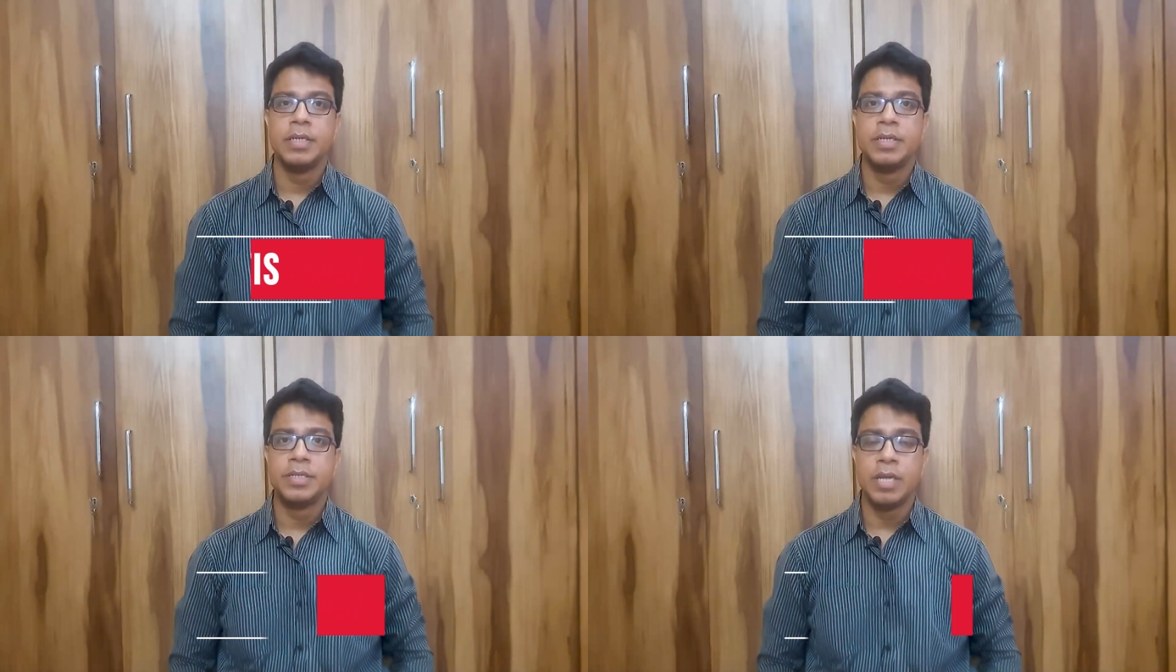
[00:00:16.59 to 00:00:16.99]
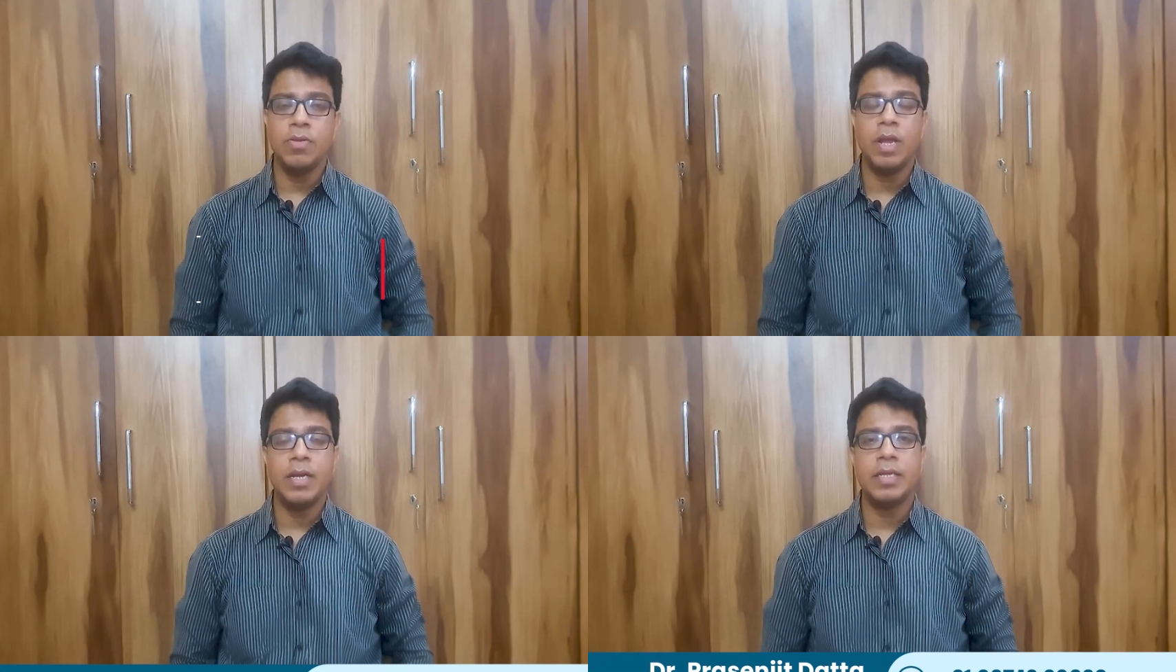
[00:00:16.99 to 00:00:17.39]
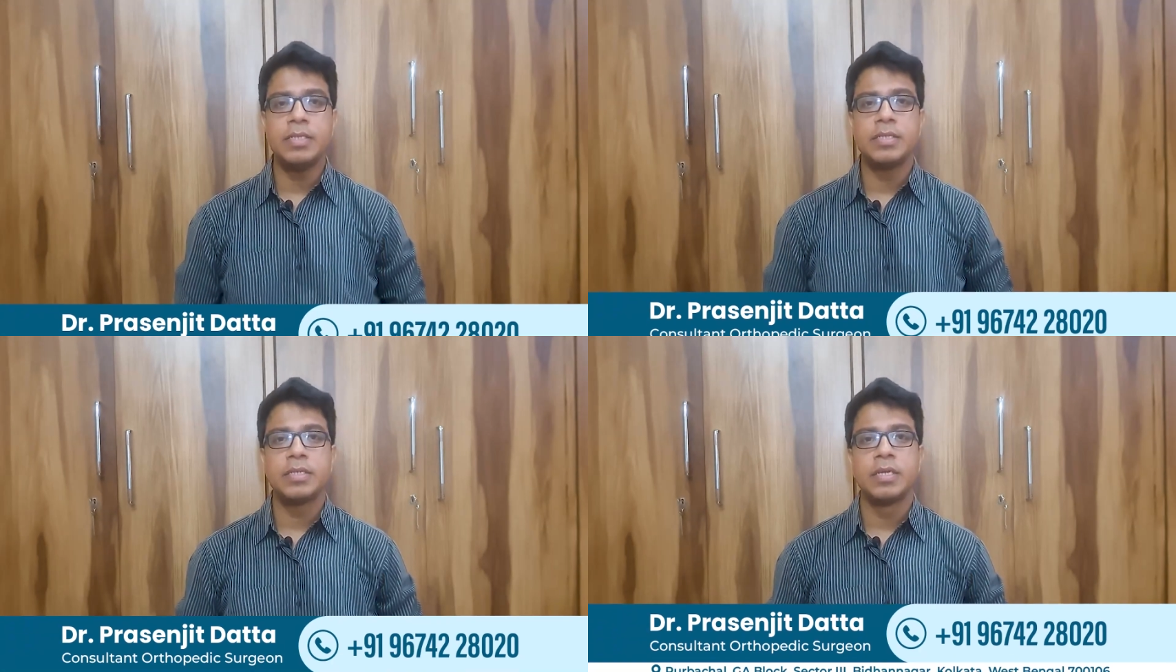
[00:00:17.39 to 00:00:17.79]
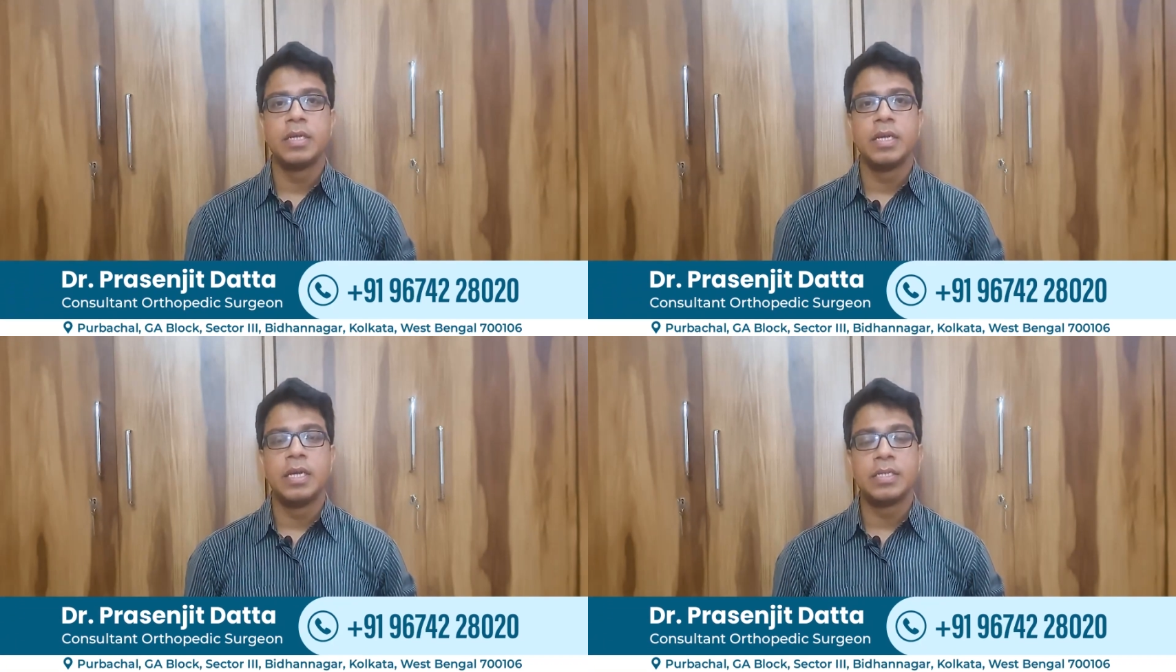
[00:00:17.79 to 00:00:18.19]
Cellulitis
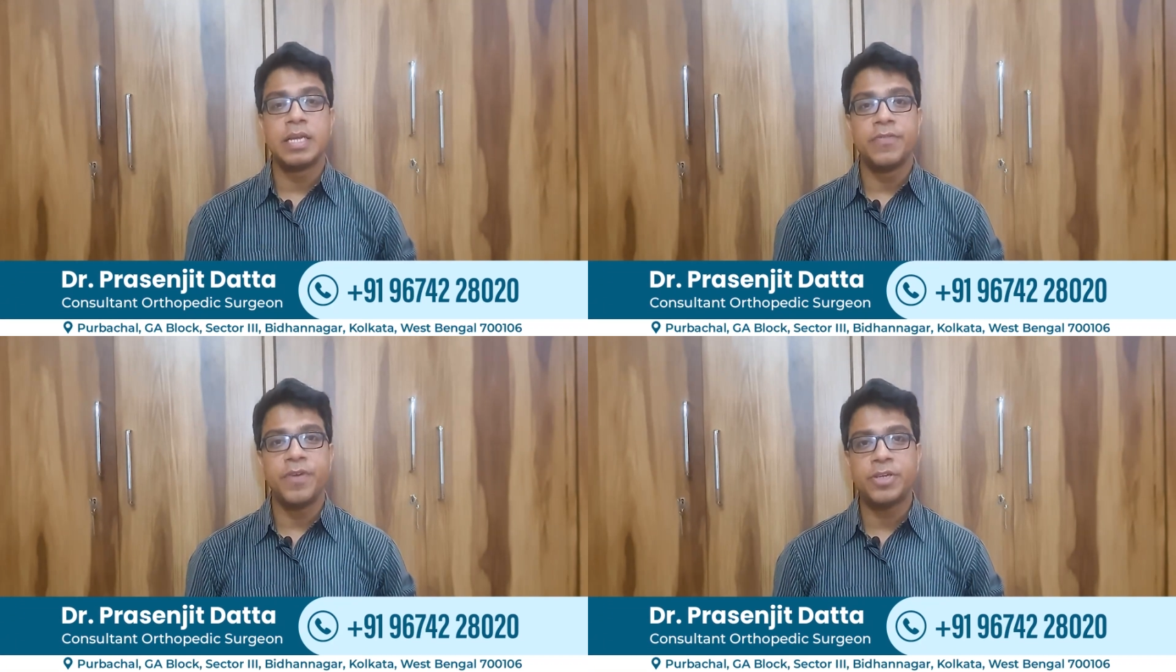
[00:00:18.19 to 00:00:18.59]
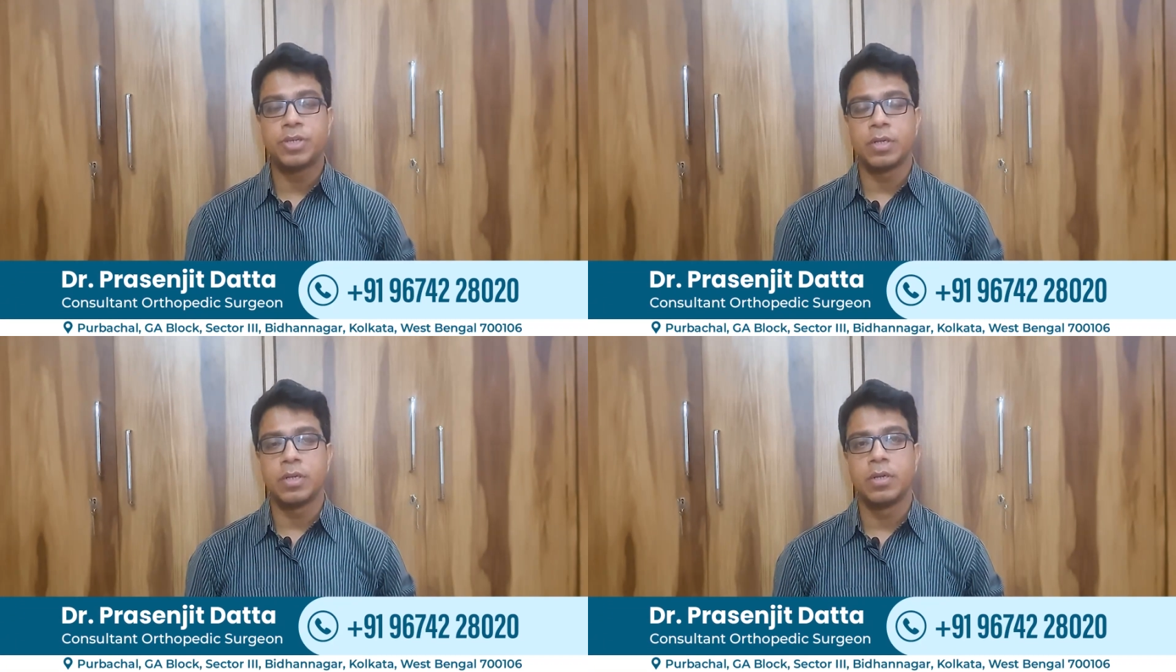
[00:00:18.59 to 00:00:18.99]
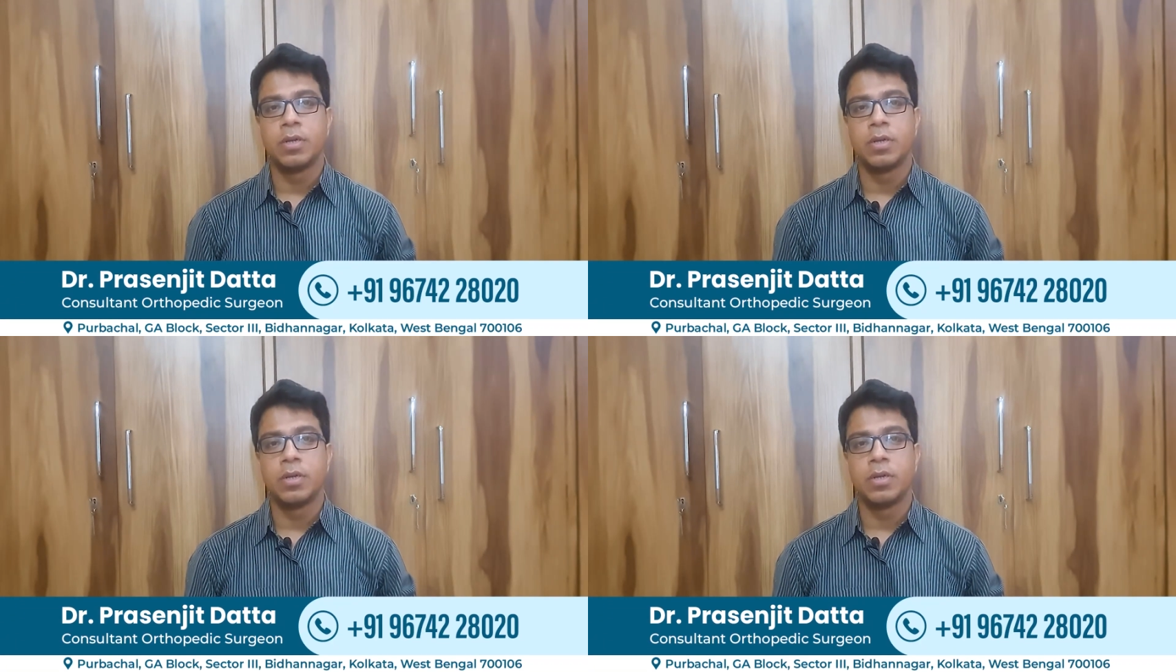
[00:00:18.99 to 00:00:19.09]
is the infection